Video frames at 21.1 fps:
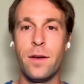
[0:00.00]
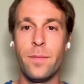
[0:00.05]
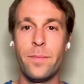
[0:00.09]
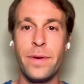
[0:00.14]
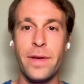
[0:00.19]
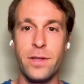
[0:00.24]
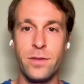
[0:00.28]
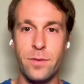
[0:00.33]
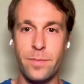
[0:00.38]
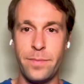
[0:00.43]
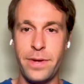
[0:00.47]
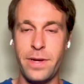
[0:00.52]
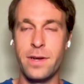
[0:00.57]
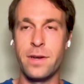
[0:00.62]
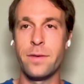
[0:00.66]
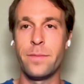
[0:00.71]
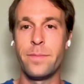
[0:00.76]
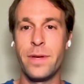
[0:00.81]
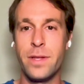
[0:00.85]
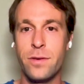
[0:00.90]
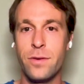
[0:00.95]

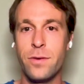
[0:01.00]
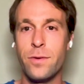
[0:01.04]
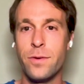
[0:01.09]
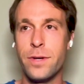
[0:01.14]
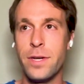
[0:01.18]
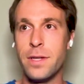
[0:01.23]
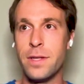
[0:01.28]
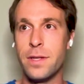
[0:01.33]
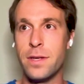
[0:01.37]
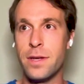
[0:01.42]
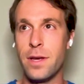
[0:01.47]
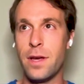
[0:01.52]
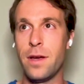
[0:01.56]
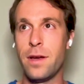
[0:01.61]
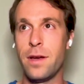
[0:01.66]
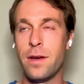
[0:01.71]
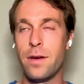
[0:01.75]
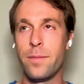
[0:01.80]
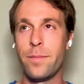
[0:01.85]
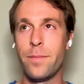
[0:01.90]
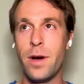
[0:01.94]
peer-to-peer Bitcoin
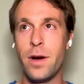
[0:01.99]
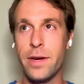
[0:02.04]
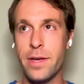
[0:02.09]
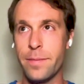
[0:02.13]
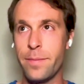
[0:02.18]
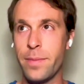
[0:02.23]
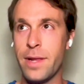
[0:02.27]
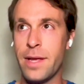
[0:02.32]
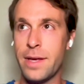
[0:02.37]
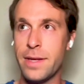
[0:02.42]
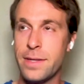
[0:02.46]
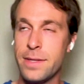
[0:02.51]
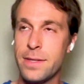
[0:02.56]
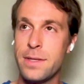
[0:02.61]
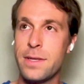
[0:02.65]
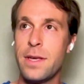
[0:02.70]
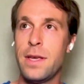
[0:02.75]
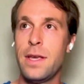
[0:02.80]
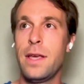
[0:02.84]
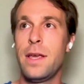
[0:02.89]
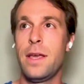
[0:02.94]
uh, marketplace
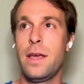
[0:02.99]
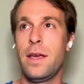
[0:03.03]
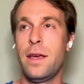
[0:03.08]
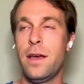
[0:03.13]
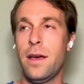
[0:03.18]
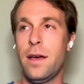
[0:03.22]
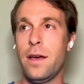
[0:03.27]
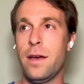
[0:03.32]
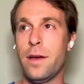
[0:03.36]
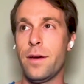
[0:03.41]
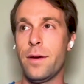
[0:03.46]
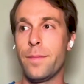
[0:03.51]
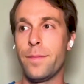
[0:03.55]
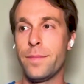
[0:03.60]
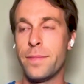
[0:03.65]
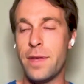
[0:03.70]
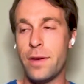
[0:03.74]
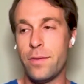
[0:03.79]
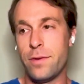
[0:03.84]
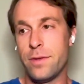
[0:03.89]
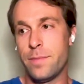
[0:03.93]
um,
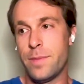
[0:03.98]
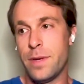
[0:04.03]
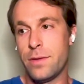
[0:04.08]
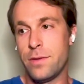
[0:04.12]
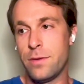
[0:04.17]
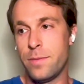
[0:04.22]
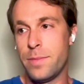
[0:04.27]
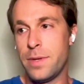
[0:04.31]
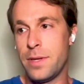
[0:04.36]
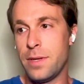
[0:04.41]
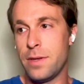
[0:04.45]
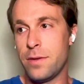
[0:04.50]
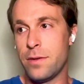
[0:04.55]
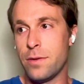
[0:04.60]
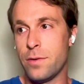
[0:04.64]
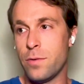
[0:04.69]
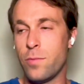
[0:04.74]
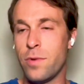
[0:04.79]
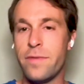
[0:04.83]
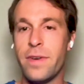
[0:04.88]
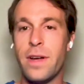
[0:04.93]
that was meant to be, you
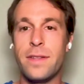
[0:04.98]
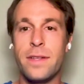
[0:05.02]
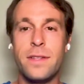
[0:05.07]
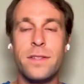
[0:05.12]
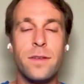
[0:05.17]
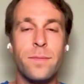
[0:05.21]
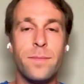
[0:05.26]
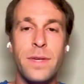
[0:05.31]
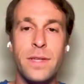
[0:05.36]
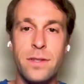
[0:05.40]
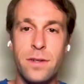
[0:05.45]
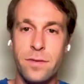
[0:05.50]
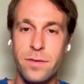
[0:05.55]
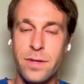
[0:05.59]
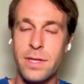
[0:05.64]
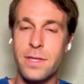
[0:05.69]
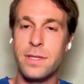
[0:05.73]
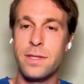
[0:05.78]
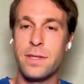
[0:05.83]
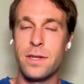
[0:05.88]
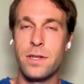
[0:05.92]
know, without
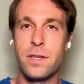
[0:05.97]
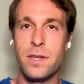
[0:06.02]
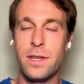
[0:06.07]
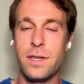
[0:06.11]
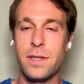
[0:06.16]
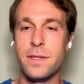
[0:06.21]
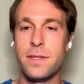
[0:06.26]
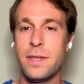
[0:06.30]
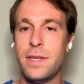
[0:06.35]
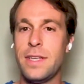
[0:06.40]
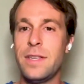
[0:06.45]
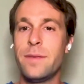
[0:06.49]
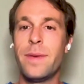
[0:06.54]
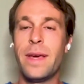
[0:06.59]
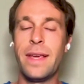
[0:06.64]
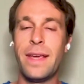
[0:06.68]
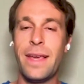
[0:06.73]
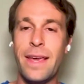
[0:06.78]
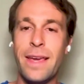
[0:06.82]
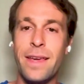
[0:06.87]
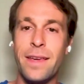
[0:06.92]
intermediaries such as
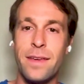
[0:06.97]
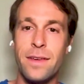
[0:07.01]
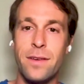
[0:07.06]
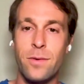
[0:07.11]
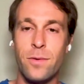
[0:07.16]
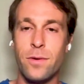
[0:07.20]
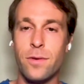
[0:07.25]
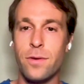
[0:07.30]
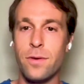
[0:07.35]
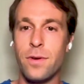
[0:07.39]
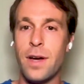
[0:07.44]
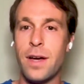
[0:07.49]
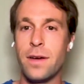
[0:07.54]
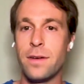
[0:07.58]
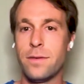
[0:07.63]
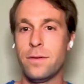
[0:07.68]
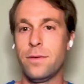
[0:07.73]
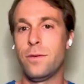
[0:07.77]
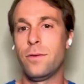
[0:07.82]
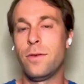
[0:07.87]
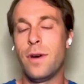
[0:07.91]
eBay Inc. or
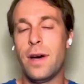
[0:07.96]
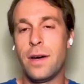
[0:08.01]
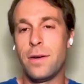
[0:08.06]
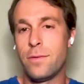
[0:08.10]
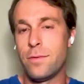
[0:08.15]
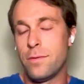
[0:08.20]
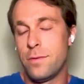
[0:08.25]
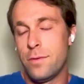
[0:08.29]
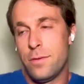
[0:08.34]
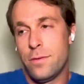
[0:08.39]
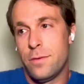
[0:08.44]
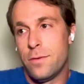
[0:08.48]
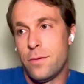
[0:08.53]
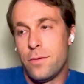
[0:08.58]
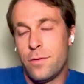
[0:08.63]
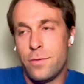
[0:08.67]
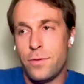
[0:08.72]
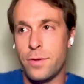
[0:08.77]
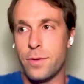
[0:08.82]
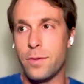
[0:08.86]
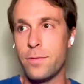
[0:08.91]
or
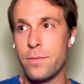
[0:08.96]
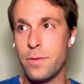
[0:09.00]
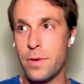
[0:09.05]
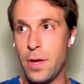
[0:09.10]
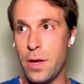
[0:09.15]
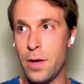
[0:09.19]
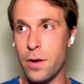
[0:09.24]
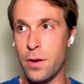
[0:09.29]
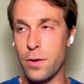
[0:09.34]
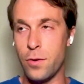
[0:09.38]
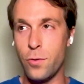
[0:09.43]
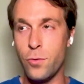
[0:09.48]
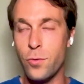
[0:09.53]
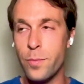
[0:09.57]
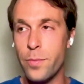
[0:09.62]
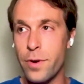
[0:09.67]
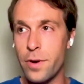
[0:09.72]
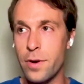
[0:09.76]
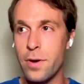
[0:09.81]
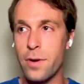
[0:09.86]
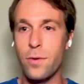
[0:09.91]
or you know, uh,
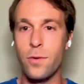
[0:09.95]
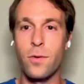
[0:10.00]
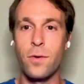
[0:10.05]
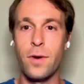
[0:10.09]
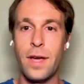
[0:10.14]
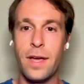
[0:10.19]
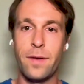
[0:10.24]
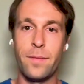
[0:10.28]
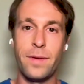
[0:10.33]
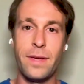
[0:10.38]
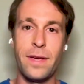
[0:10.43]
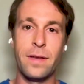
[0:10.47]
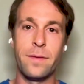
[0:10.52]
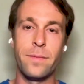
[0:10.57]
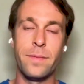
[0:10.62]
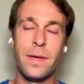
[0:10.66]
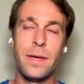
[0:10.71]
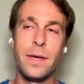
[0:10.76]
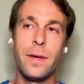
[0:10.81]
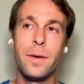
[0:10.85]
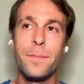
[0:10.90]
Uber or
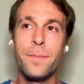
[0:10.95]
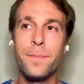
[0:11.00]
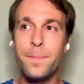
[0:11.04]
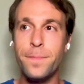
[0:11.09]
Airbnb.